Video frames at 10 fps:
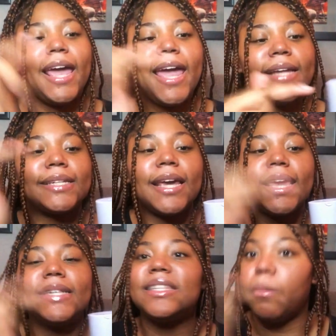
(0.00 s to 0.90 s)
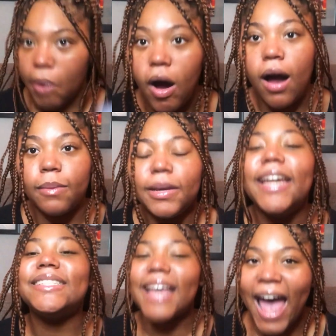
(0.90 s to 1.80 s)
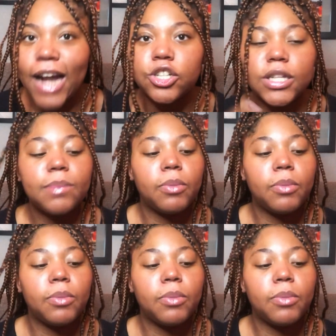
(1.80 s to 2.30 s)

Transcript: It is the bomb. It's actually the